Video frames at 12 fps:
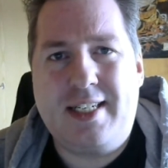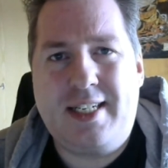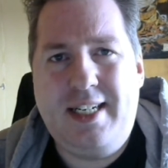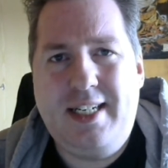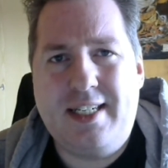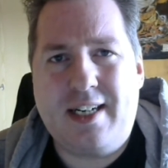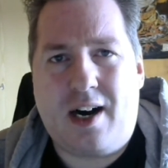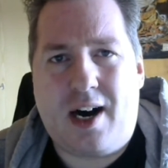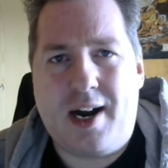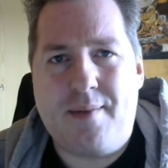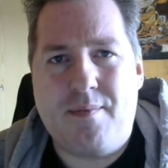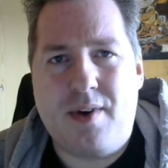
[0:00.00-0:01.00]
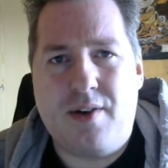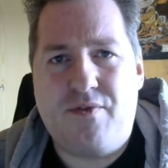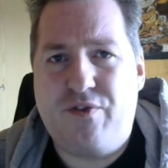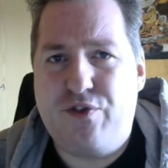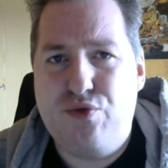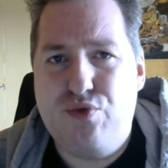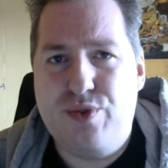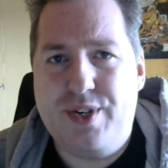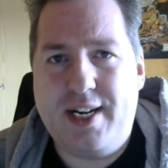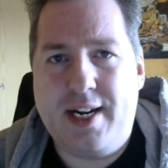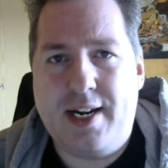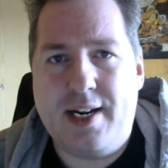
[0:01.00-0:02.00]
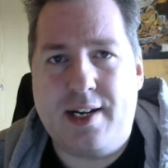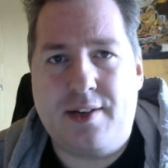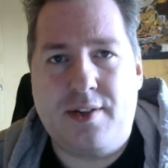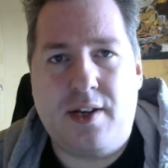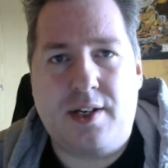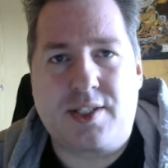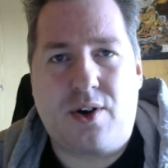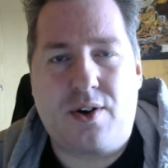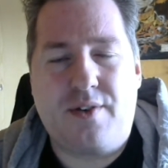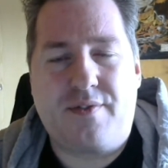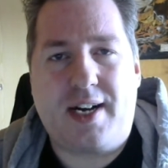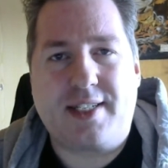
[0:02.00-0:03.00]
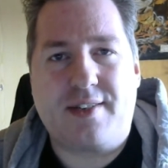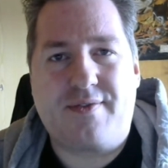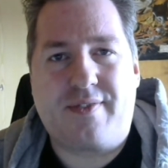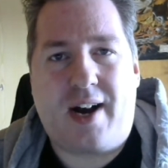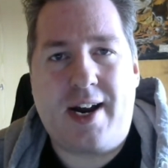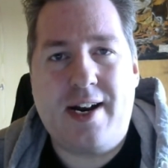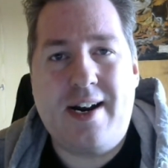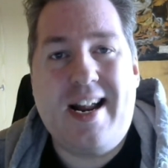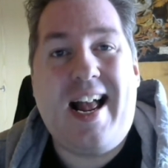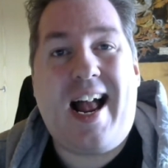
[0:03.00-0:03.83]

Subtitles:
tea time food in A Song of Ice and Fire.